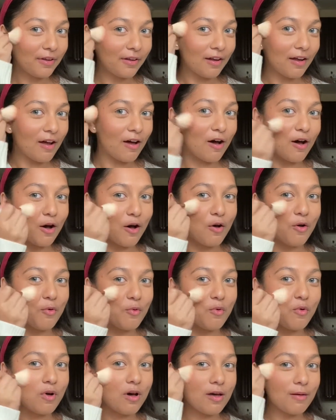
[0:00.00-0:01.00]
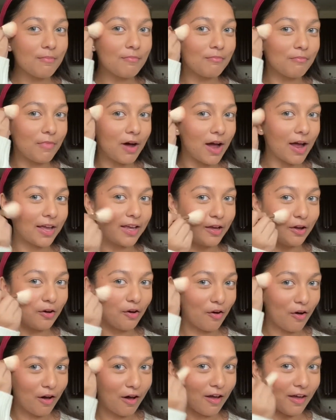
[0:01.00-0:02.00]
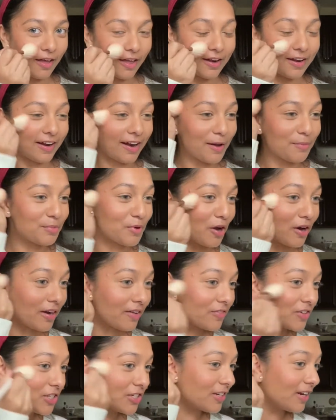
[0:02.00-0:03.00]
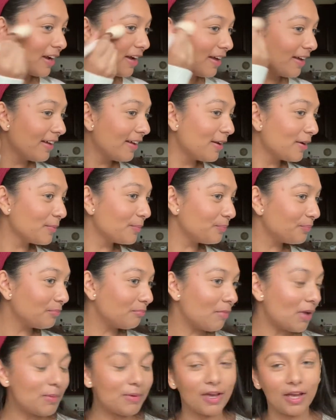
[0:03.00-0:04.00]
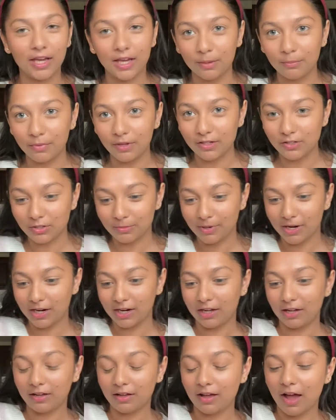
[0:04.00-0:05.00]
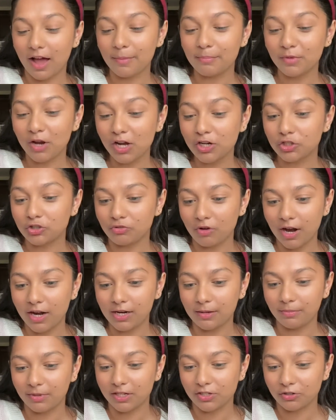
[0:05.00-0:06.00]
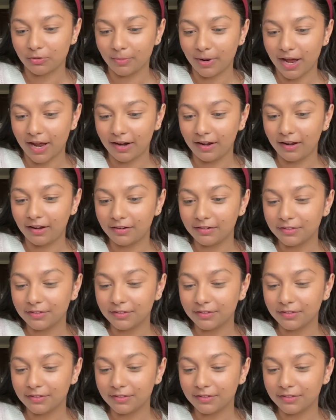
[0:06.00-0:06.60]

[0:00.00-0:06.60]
Oh my God. And I'm not even, maybe I am being dramatic. I'm not trying to be dramatic.